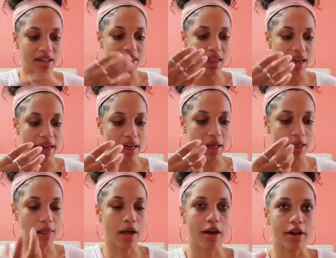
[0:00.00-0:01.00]
like
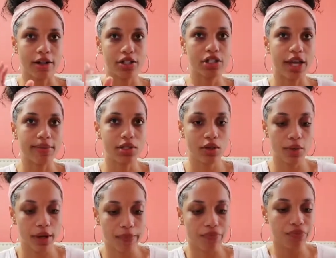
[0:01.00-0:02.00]
longer shape to
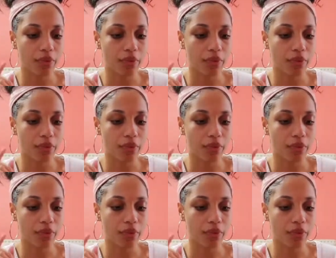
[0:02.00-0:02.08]
it.